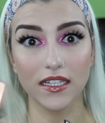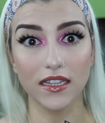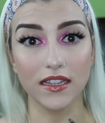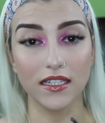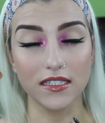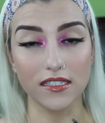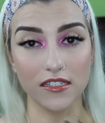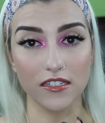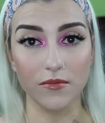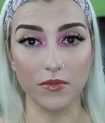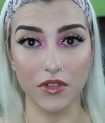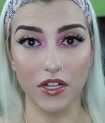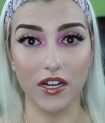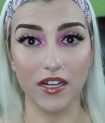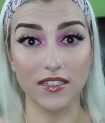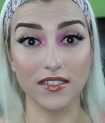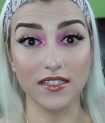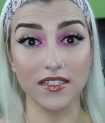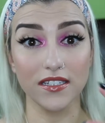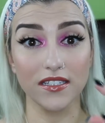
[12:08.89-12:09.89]
this lip
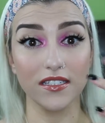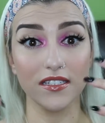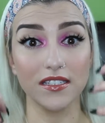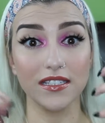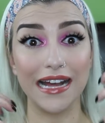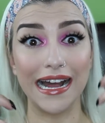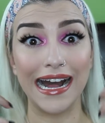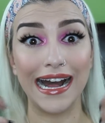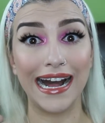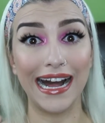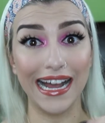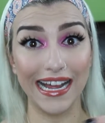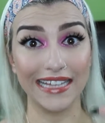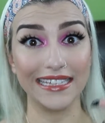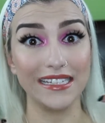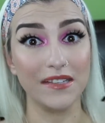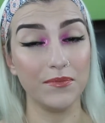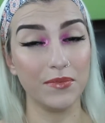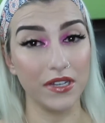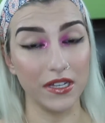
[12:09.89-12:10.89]
gloss is
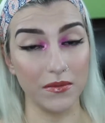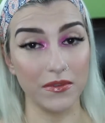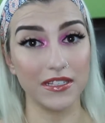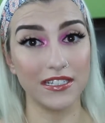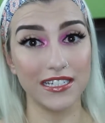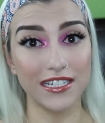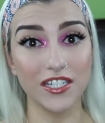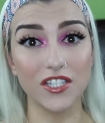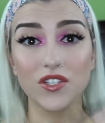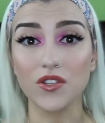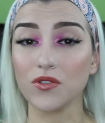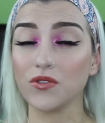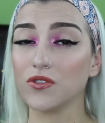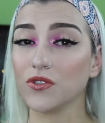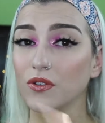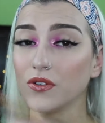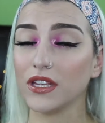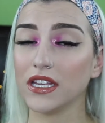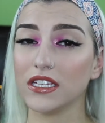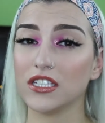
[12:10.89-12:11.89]
highly pigmented, so you
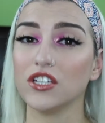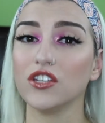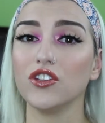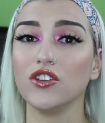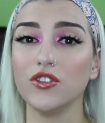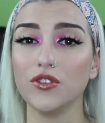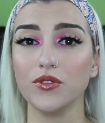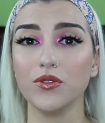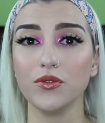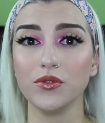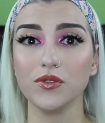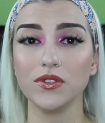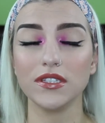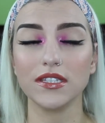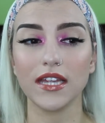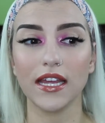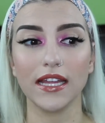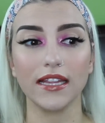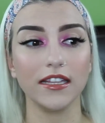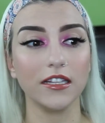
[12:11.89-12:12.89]
don't need to use
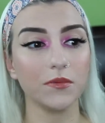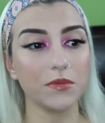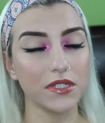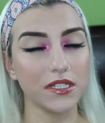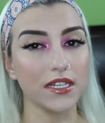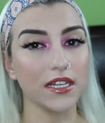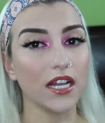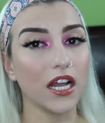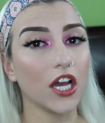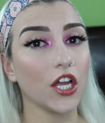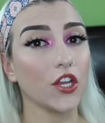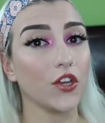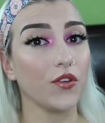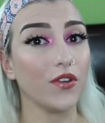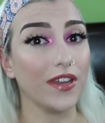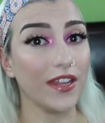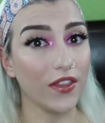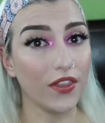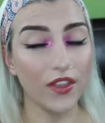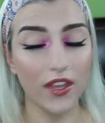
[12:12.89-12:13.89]
a lipstick
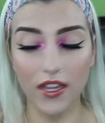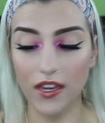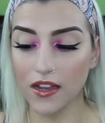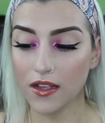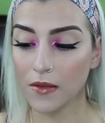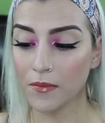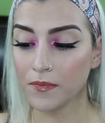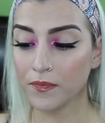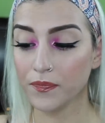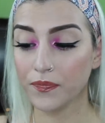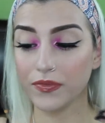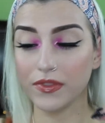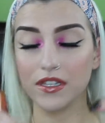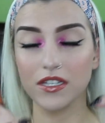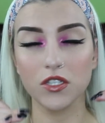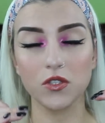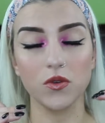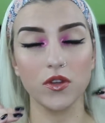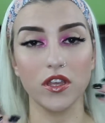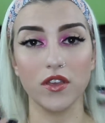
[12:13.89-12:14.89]
underneath it.
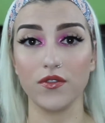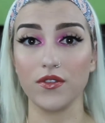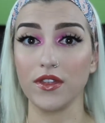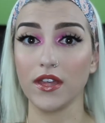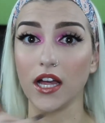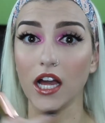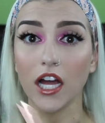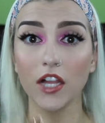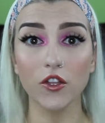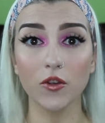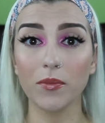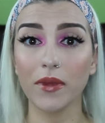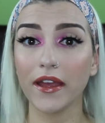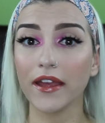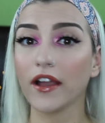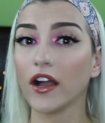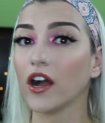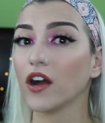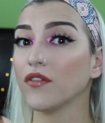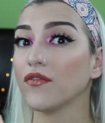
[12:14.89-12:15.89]
This will give you the color
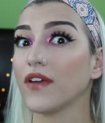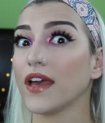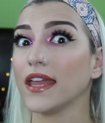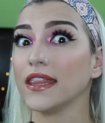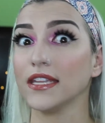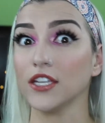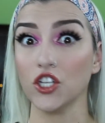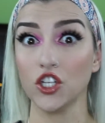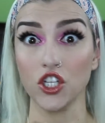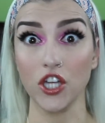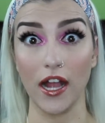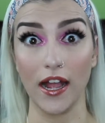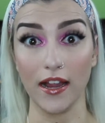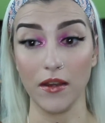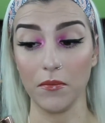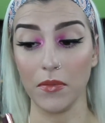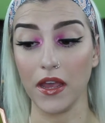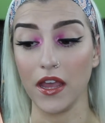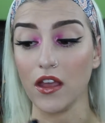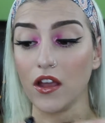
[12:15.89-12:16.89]
payoff and the
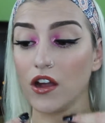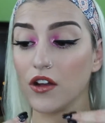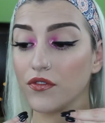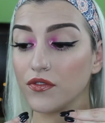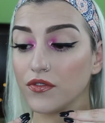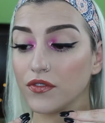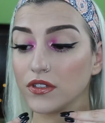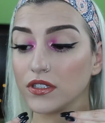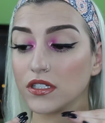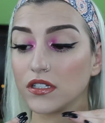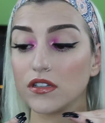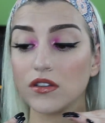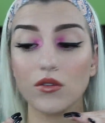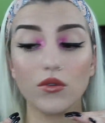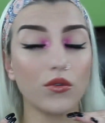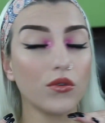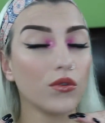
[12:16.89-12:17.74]
shine payoff. Like,